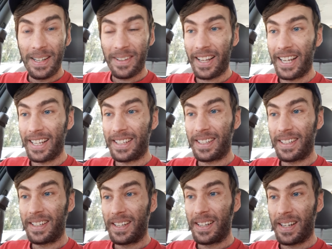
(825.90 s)
Like,
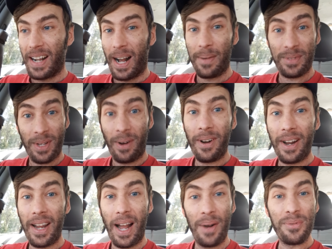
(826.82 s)
I'm
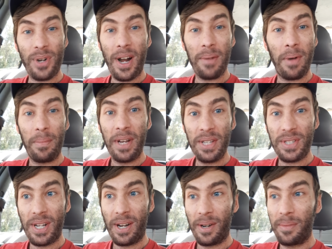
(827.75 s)
sorry, I'm trying my best
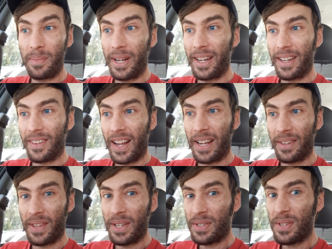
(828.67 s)
here, but
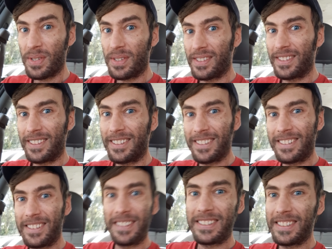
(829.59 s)
like, this is
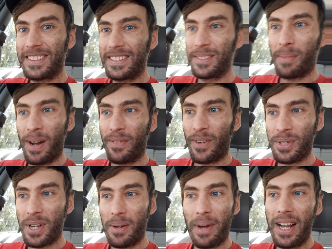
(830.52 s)
my
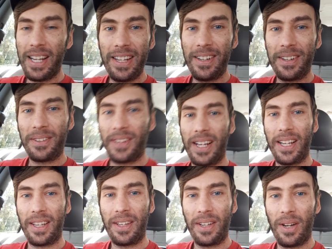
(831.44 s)
first time back here,
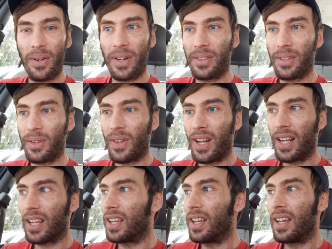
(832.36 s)
like, and they're
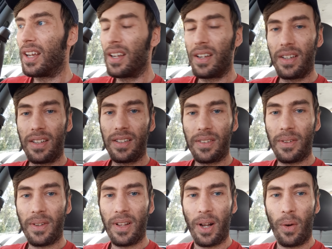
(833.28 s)
like,
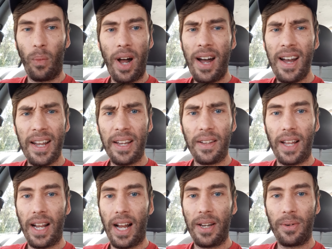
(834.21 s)
why?
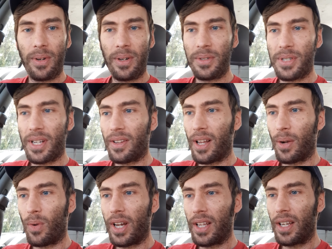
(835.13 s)
Like, I don't understand,
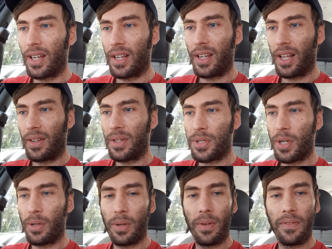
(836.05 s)
like, why they didn't at least
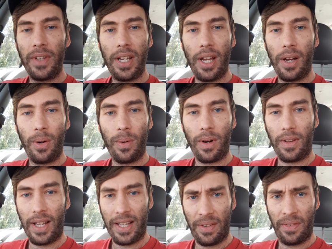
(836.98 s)
show you a video or
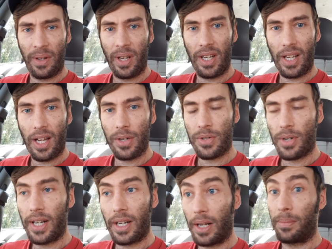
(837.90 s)
like give you any kind of training.